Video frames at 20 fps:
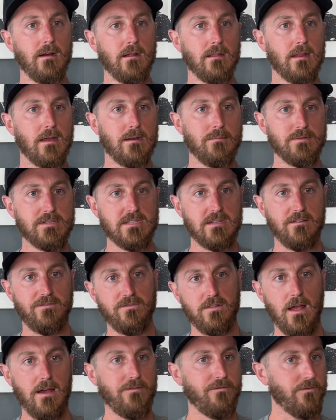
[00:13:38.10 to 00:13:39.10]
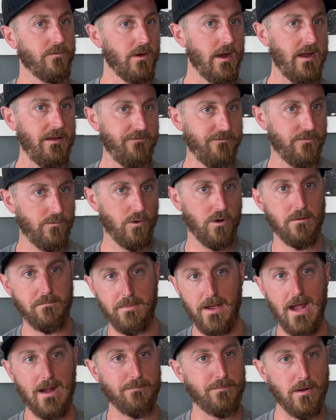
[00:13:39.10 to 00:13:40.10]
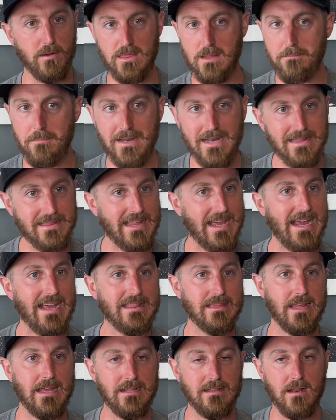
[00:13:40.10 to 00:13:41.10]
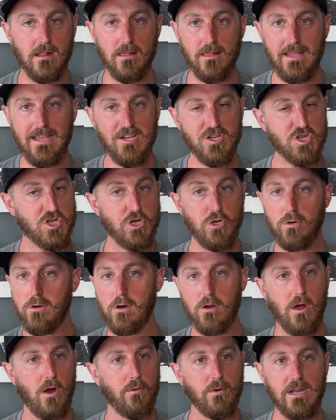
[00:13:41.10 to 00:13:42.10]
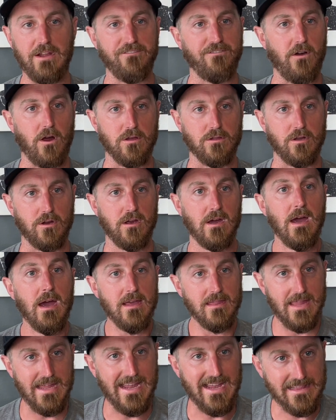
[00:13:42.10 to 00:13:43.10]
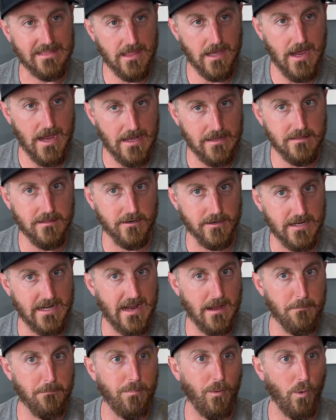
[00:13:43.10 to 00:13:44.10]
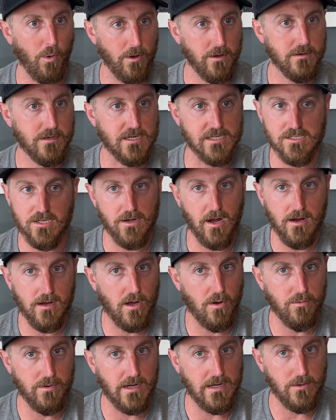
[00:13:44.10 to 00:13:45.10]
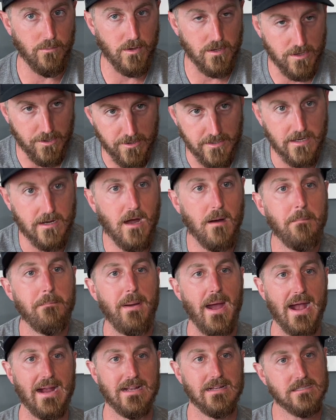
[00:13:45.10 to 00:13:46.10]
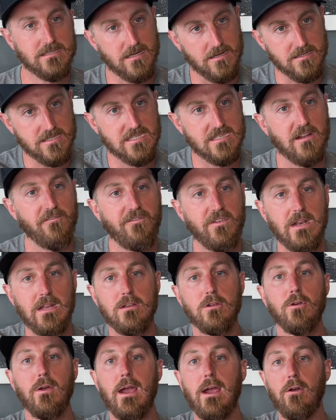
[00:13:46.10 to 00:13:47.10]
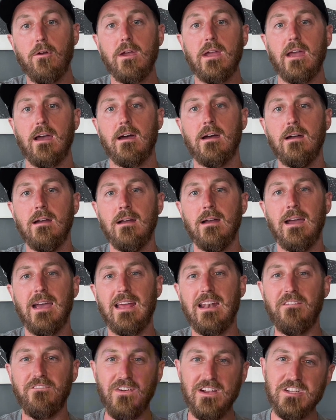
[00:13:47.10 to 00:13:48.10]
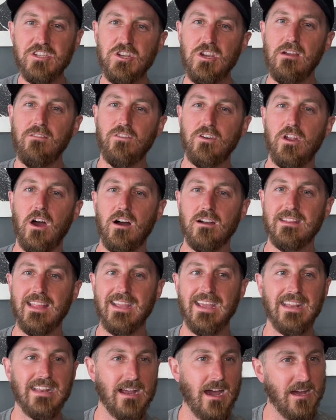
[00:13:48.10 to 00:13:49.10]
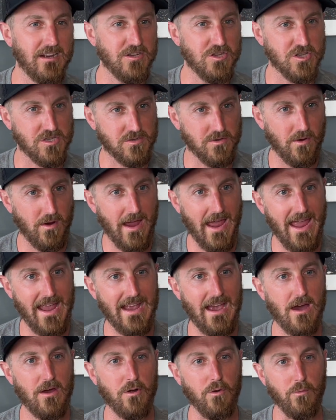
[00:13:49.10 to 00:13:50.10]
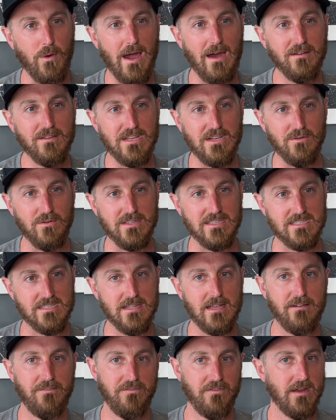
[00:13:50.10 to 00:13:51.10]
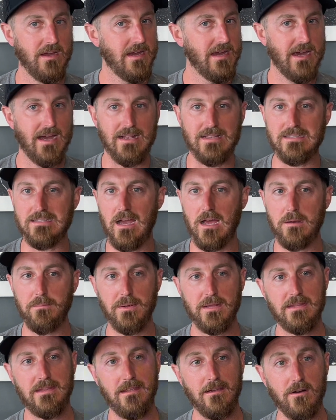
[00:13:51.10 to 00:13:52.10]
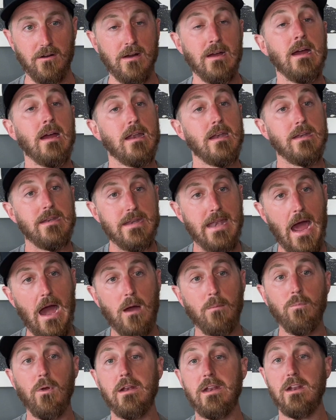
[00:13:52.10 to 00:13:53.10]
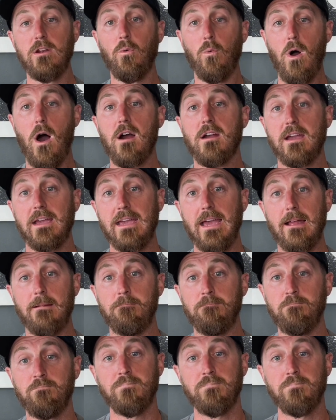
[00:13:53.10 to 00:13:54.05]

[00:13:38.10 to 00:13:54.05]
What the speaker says: Let them sniff left, right, forward, back. But the minute they hit the end of the leash, you don't go any farther. They hit the end, they're going to get bored because they're not going anywhere. They're going to come back and start sniffing in your area. And eventually you have a dog that can kind of just hang out around you and sniff. It's not a big deal. Now I'm ready to walk again.